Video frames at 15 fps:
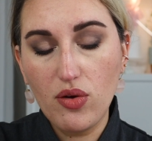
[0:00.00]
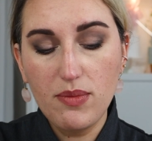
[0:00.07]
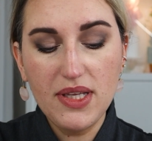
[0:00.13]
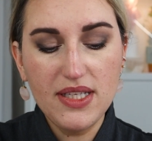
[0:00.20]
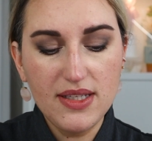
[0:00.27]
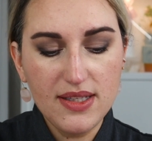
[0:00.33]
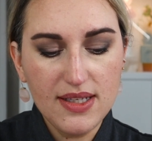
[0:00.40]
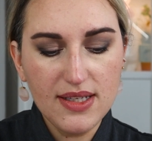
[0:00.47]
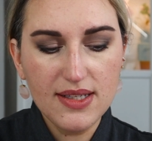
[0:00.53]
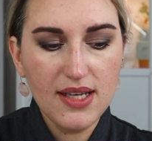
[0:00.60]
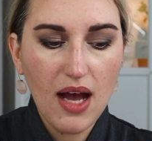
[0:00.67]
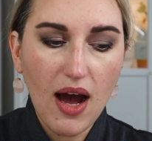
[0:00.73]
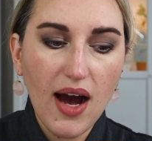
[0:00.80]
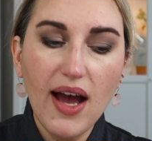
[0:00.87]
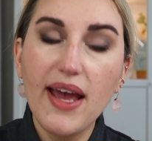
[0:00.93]
humidity is
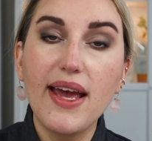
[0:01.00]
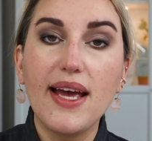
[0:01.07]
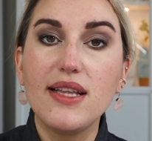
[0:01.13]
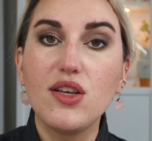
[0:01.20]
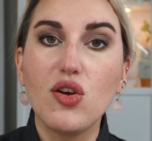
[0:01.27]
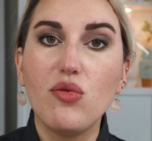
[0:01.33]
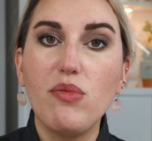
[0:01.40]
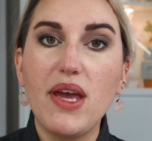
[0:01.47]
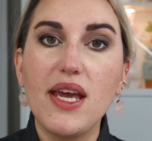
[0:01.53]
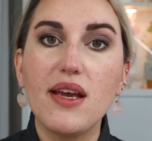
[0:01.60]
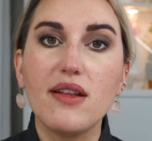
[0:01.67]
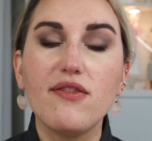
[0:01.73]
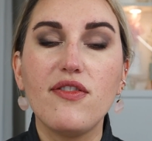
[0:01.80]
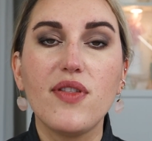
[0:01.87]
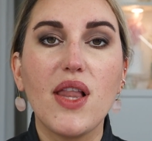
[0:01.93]
high and you're
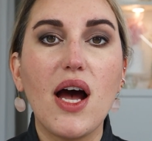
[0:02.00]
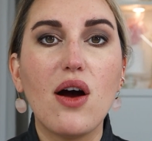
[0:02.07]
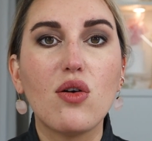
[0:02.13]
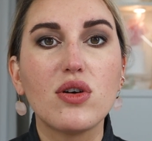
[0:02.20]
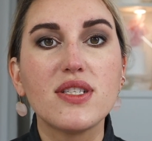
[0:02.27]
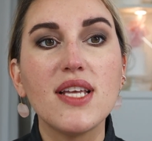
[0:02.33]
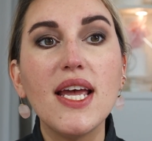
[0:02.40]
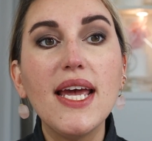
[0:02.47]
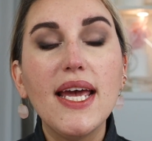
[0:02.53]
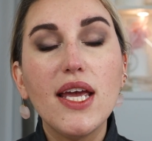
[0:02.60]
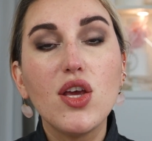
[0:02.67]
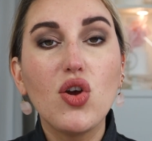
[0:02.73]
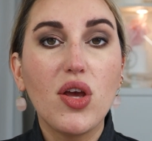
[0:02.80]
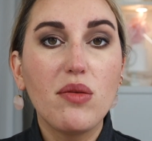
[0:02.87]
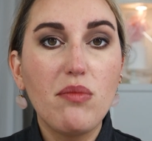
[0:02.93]
making flowers.
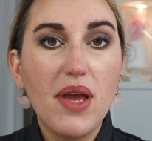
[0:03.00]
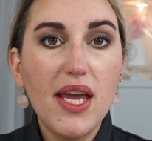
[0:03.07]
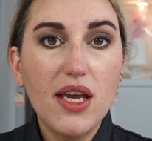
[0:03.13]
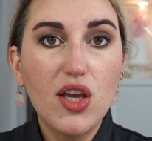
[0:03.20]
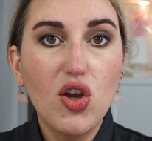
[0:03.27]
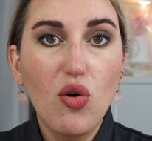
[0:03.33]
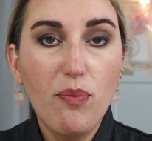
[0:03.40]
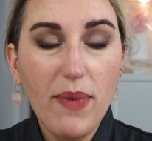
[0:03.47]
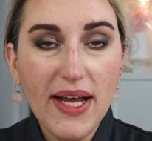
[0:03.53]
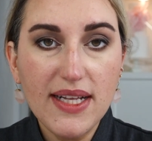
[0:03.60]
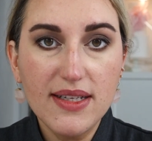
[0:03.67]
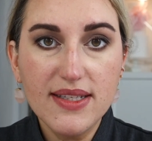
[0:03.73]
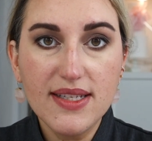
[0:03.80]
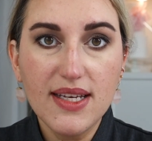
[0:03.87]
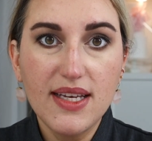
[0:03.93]
You can make your
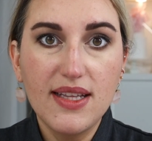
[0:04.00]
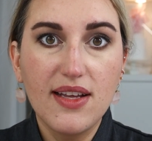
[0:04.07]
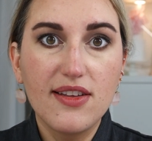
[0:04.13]
petals in